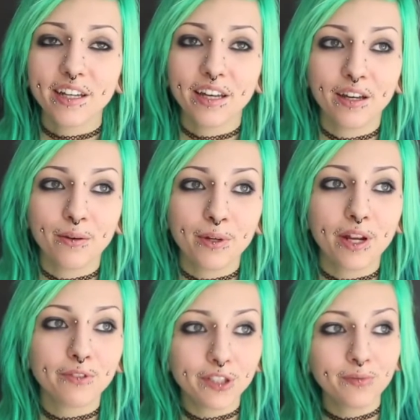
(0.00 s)

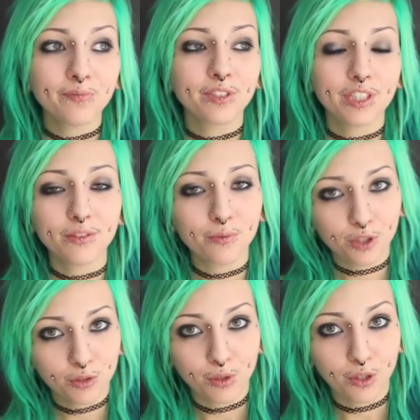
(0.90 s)
Whatever, just
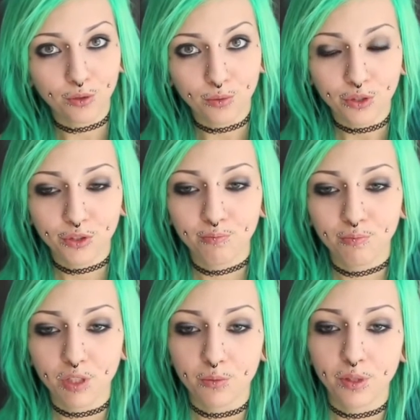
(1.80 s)
wash it with cold water.
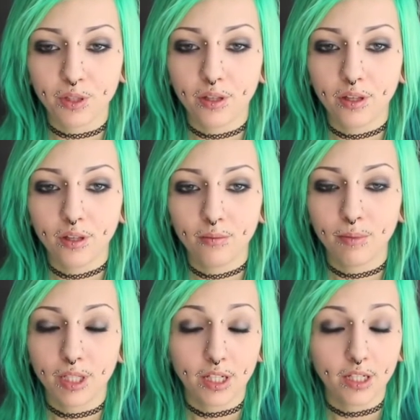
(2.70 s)
It will
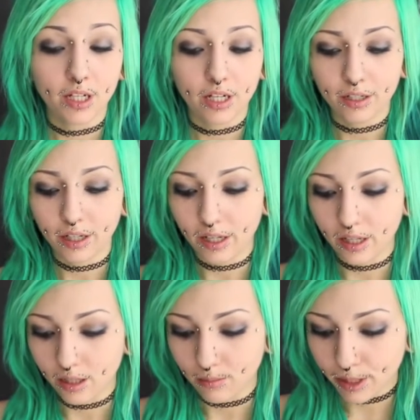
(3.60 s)
maintain the hair dye a
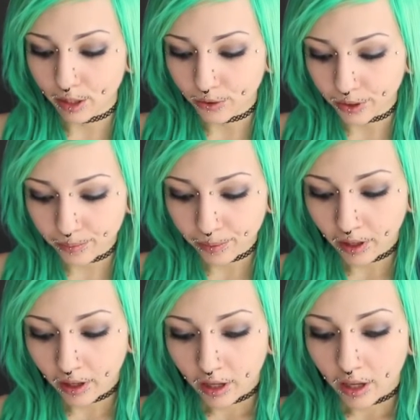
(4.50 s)
little bit longer.
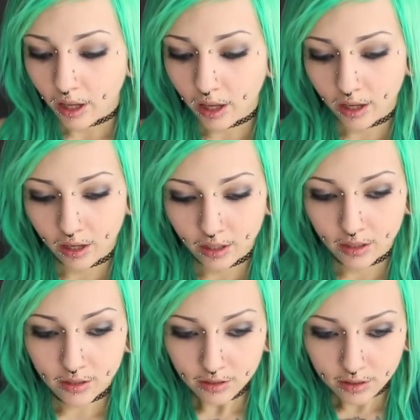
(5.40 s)

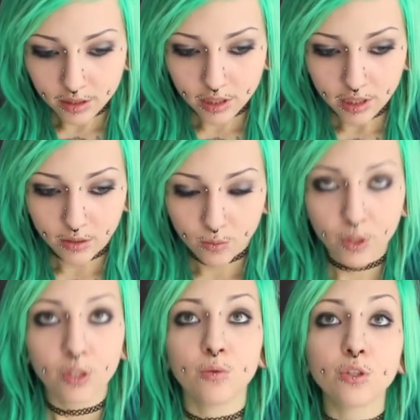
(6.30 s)
And
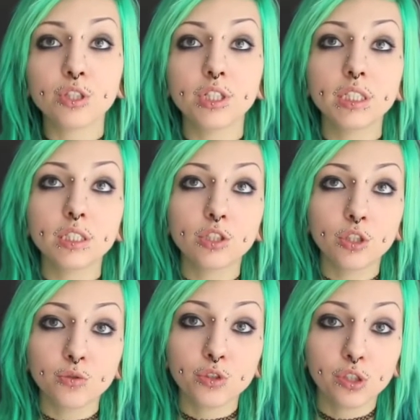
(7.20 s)
when you wash it,
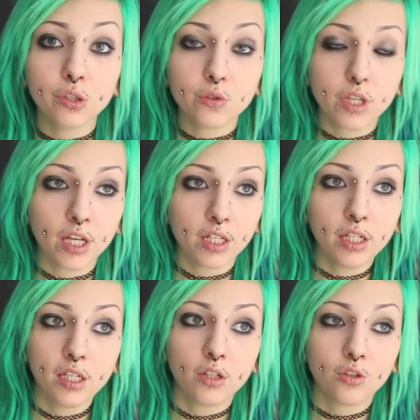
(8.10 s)
don't use
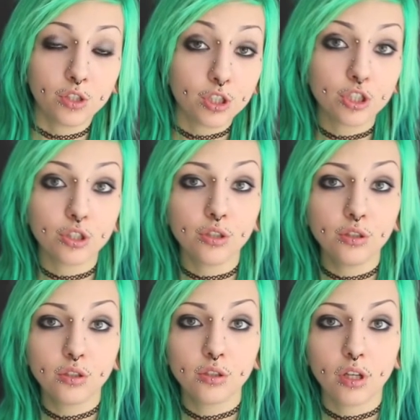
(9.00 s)
any
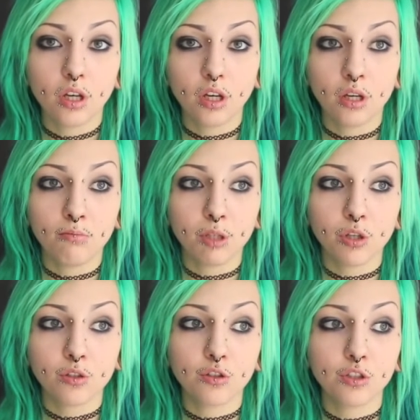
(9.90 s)
conditioner,
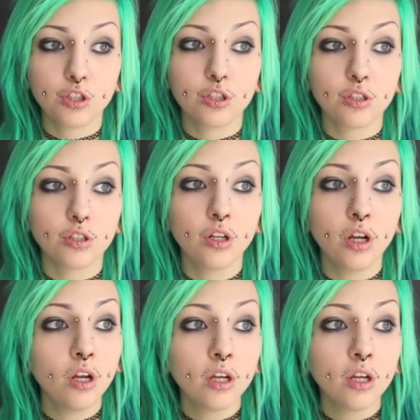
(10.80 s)
because conditioner,